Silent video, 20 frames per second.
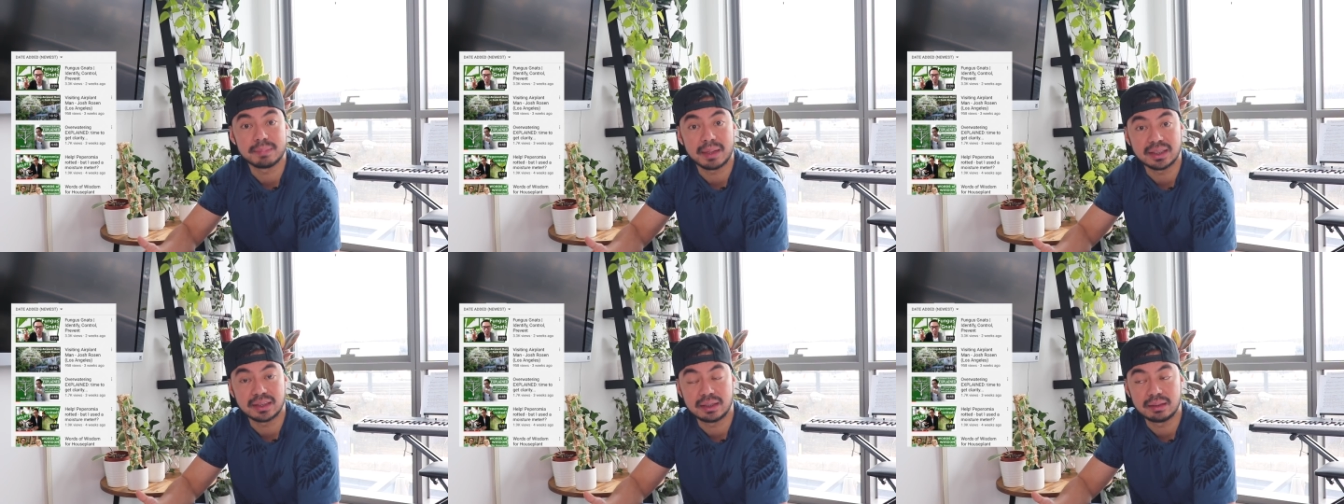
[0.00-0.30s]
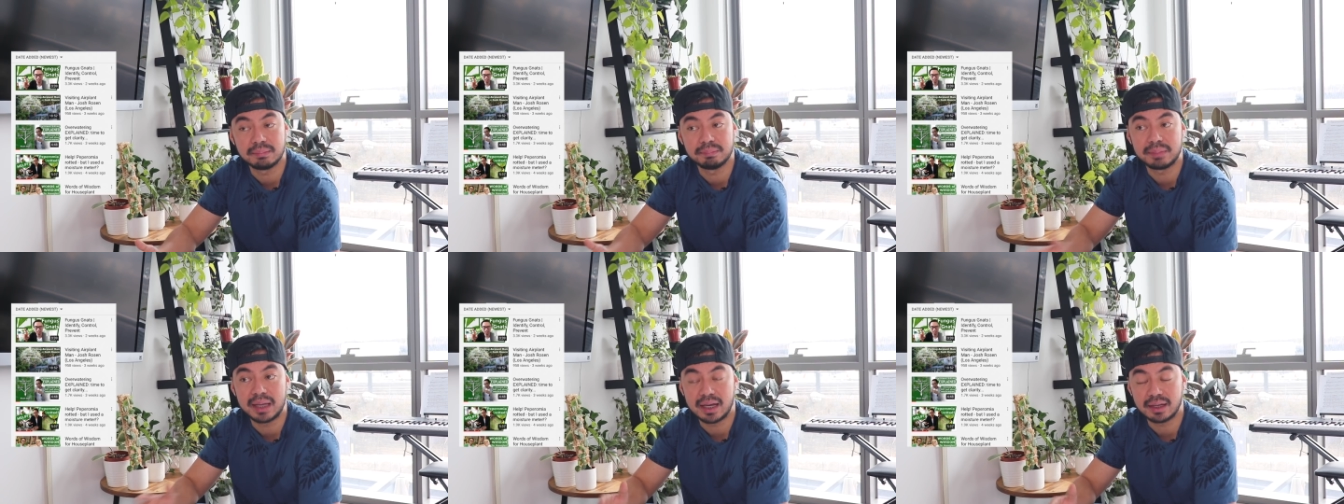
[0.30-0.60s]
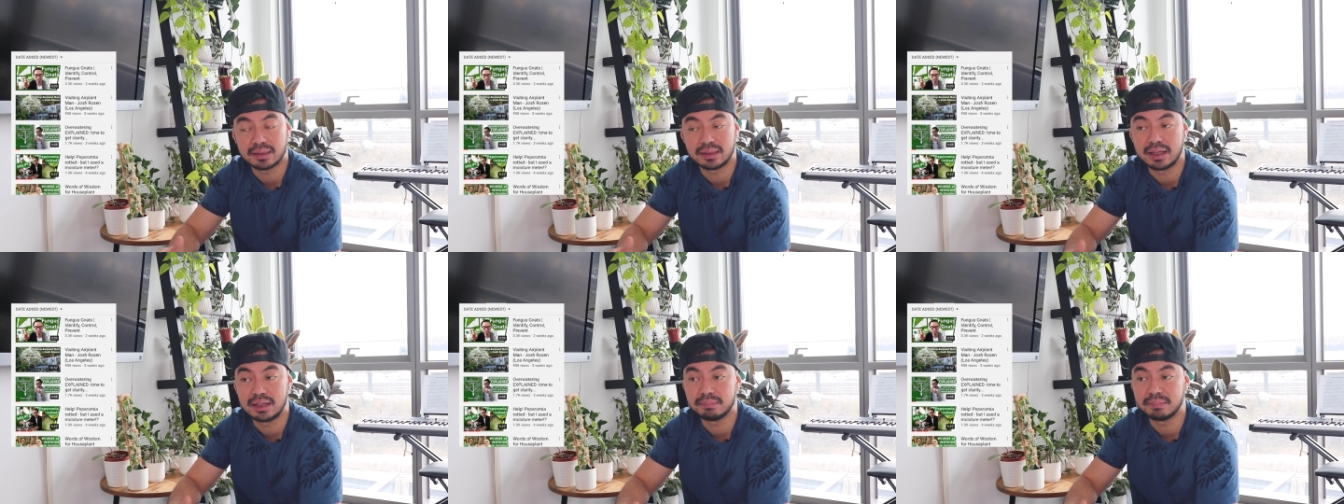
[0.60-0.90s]
met him
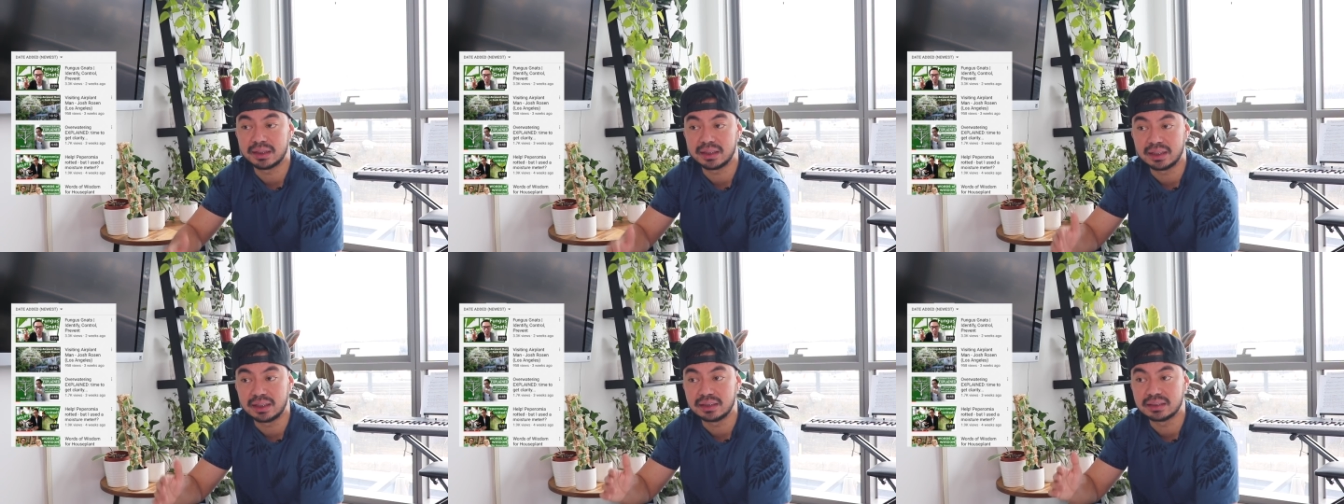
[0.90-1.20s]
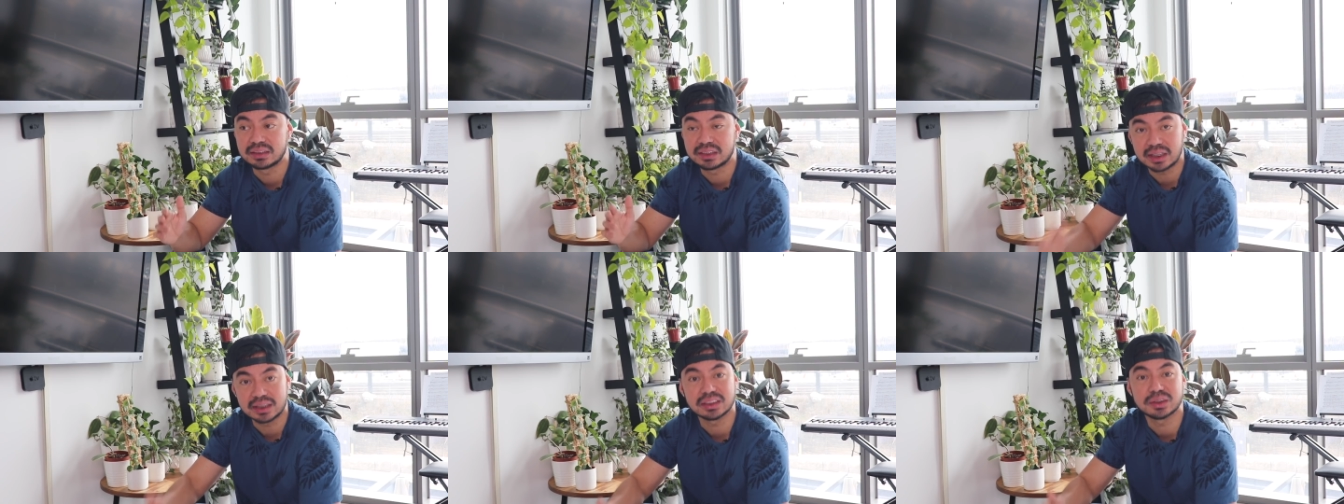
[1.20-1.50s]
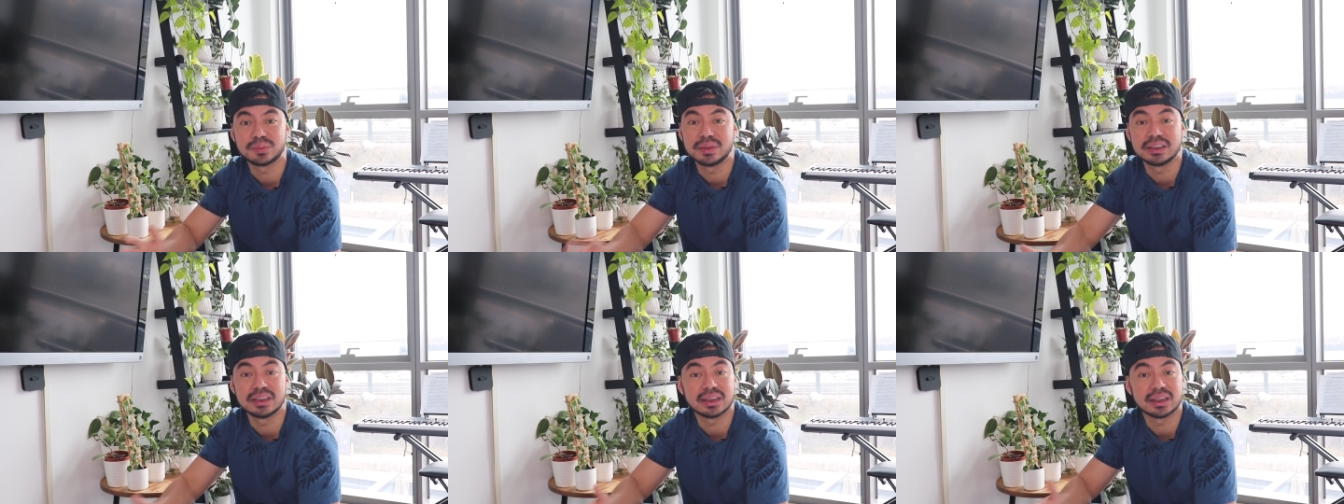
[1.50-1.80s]
back then, but he just
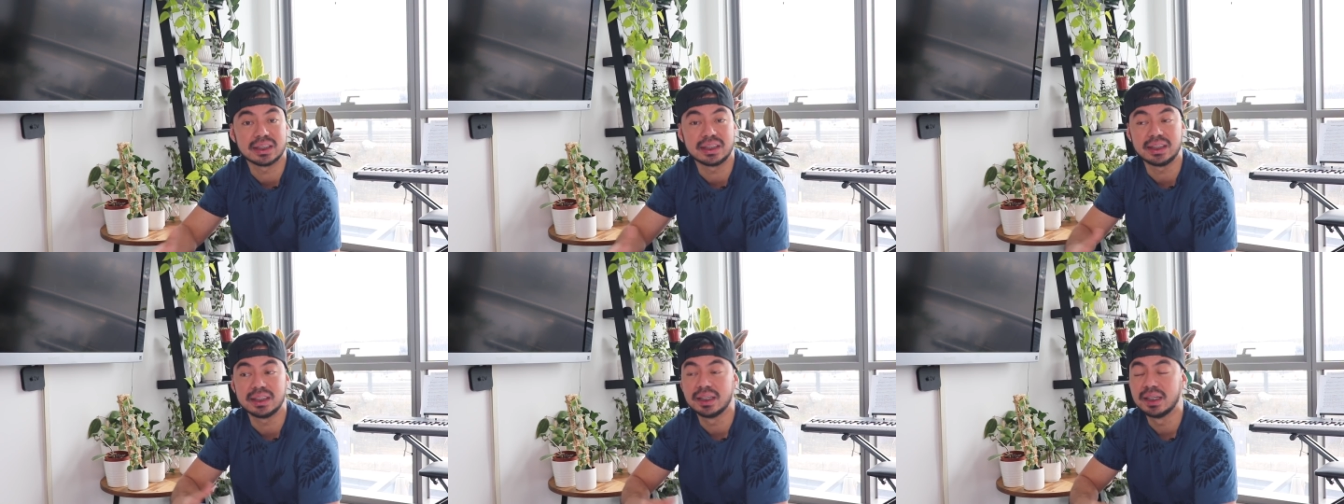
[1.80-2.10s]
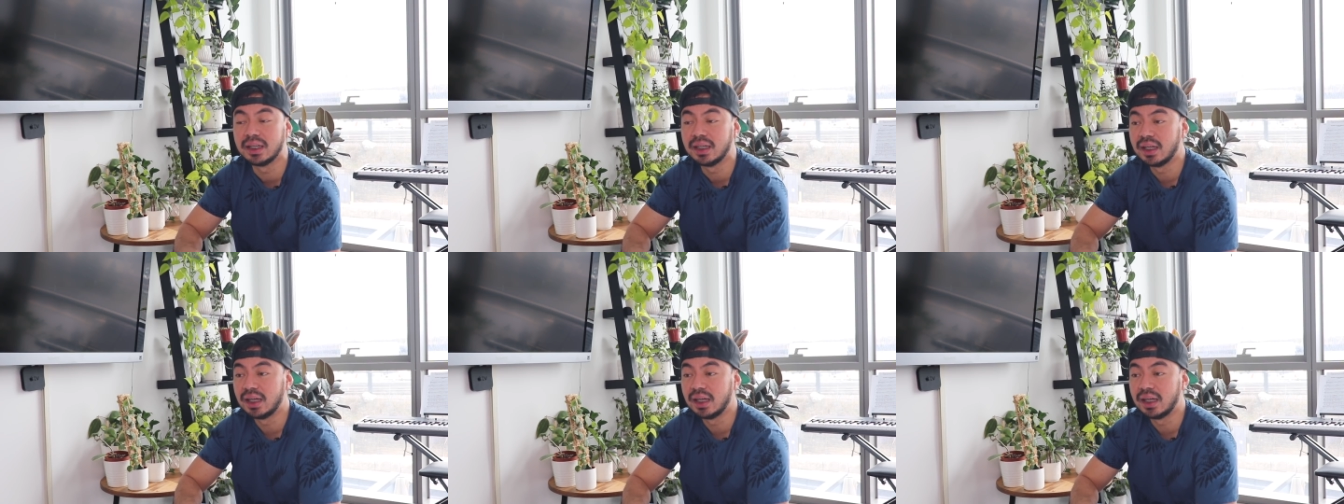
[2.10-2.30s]
recently